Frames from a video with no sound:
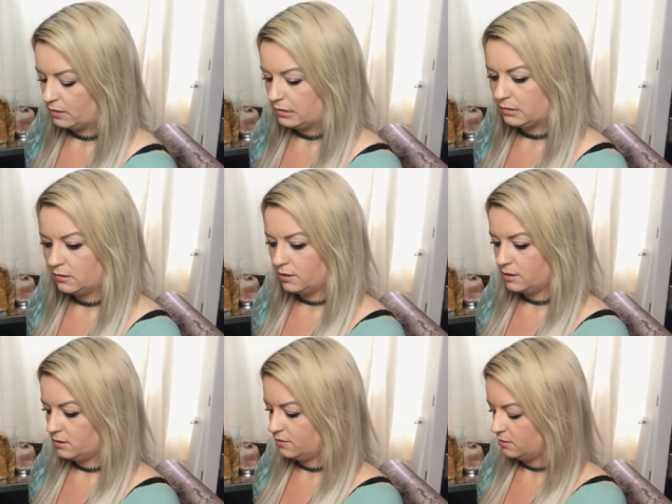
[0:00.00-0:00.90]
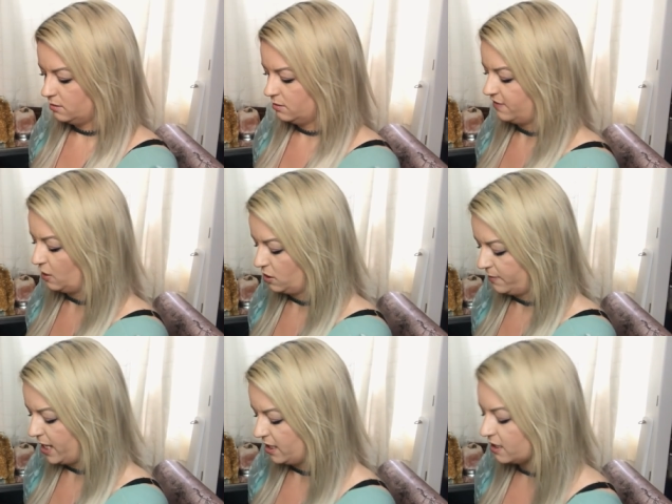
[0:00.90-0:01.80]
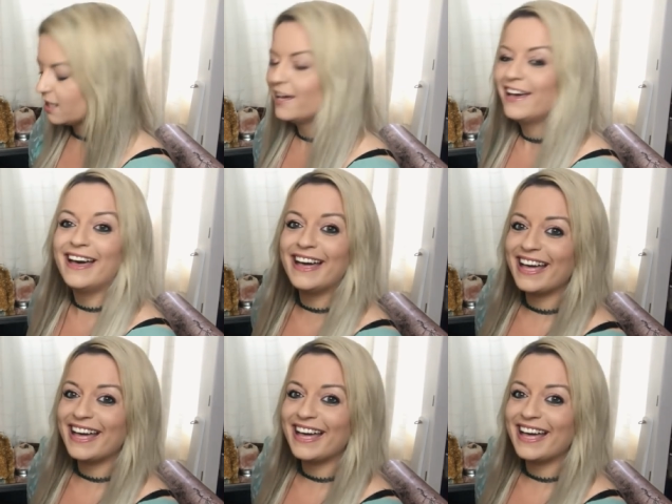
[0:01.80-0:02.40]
Ooh. Fell on the mic